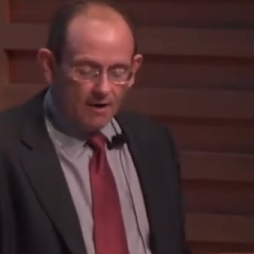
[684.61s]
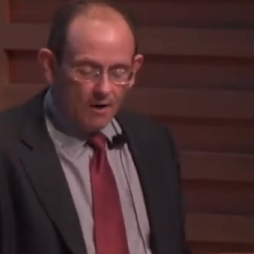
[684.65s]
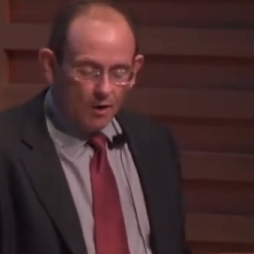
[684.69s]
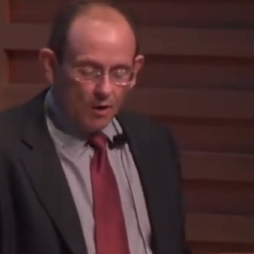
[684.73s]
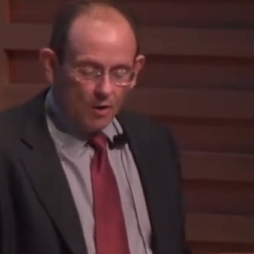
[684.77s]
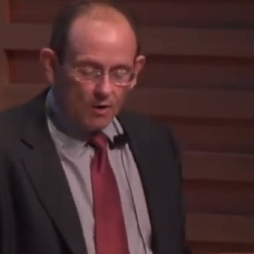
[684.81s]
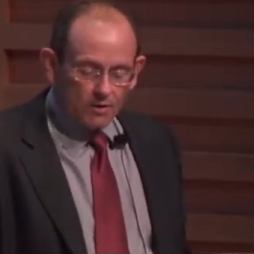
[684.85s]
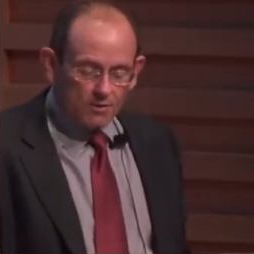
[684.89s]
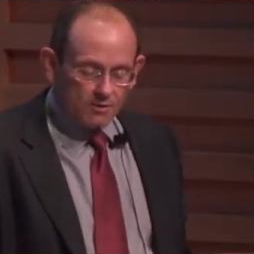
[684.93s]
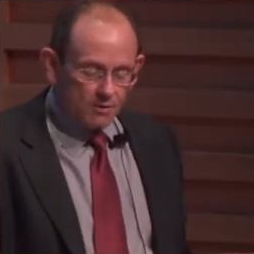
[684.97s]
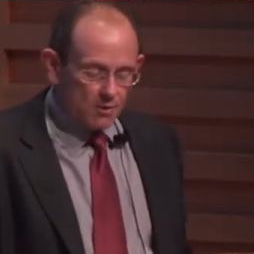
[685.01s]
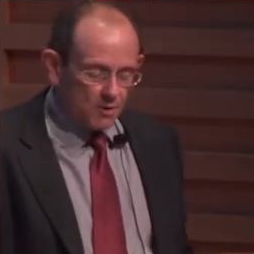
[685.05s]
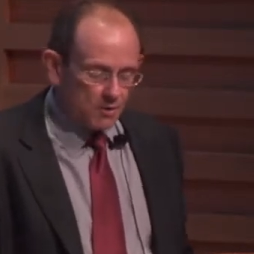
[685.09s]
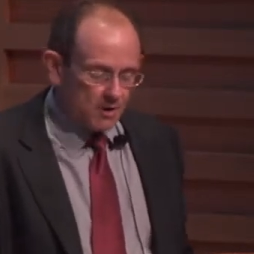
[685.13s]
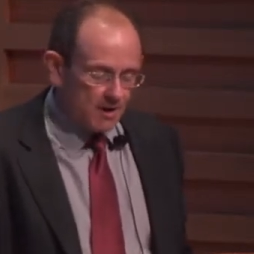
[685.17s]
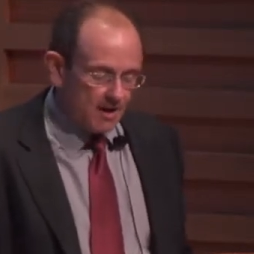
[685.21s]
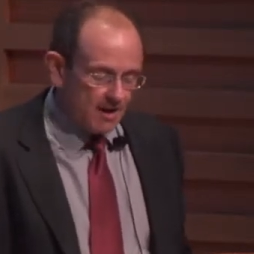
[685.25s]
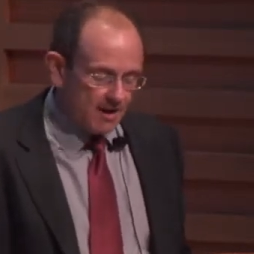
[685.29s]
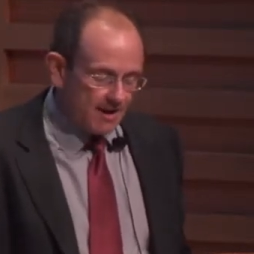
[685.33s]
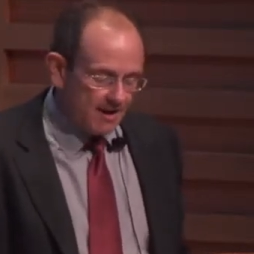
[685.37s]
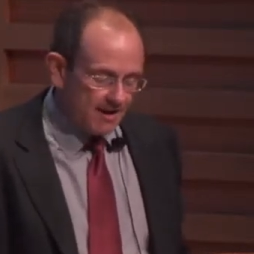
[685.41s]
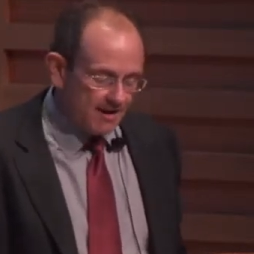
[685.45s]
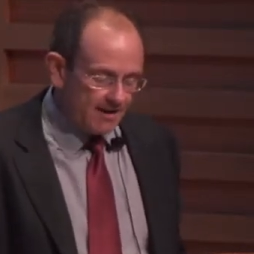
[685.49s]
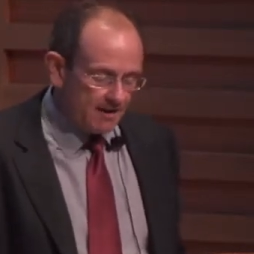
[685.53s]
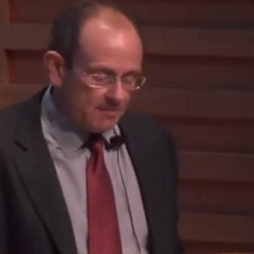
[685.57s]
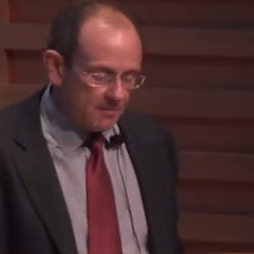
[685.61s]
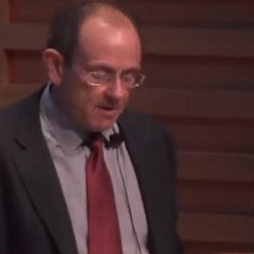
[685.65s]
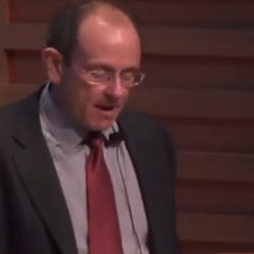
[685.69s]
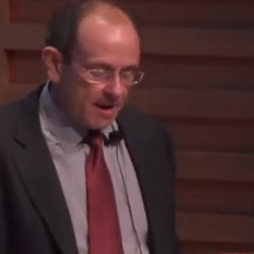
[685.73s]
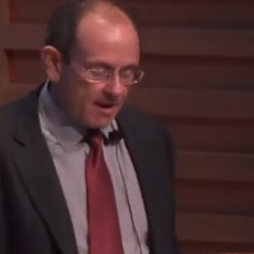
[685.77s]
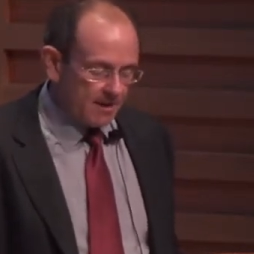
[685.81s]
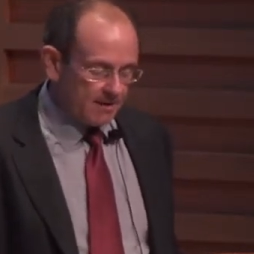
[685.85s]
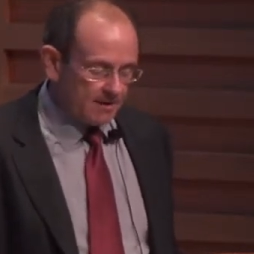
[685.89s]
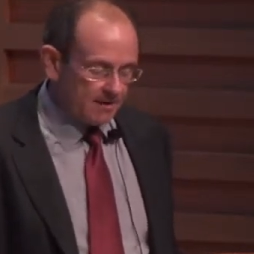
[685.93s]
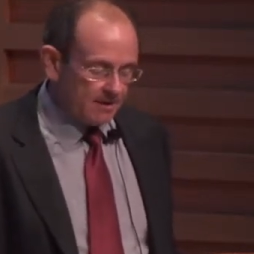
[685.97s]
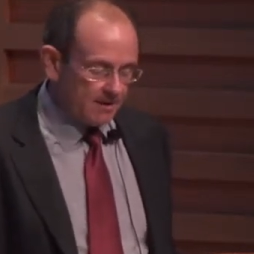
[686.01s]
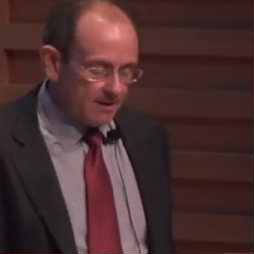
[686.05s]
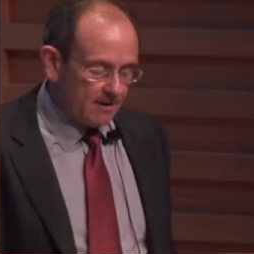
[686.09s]
or so can any
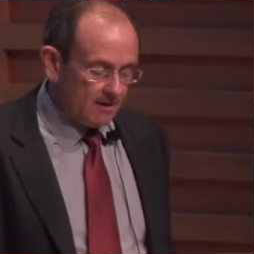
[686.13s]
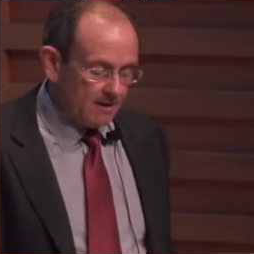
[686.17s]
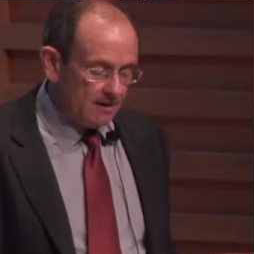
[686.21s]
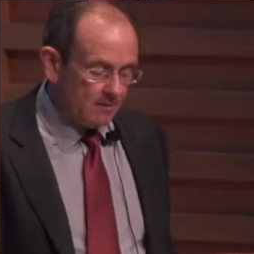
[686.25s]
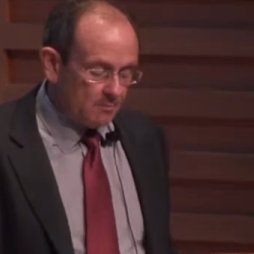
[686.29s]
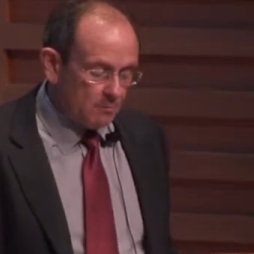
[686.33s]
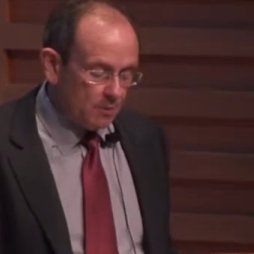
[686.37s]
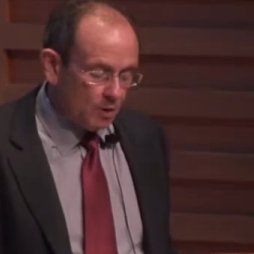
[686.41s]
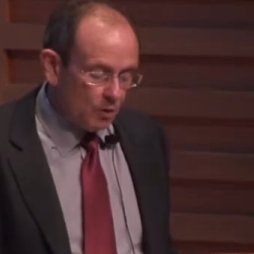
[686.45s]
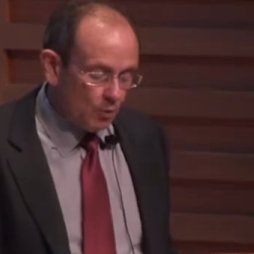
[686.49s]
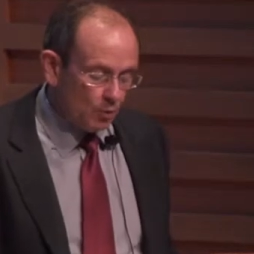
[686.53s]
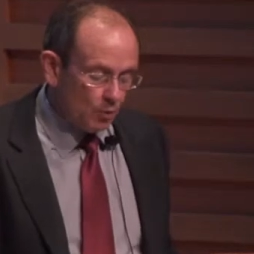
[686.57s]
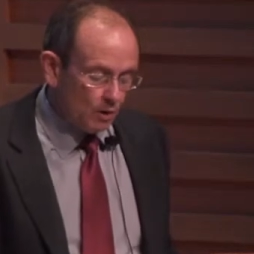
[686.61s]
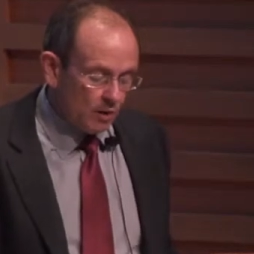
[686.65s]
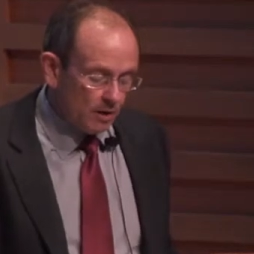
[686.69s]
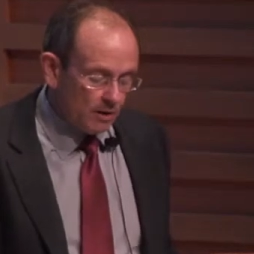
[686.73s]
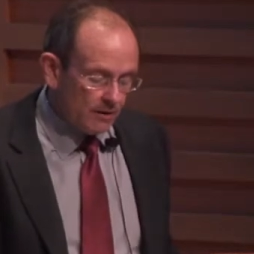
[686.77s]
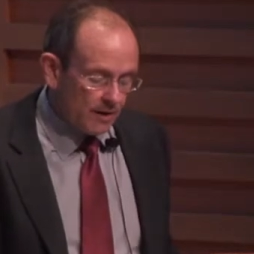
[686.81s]
man, but will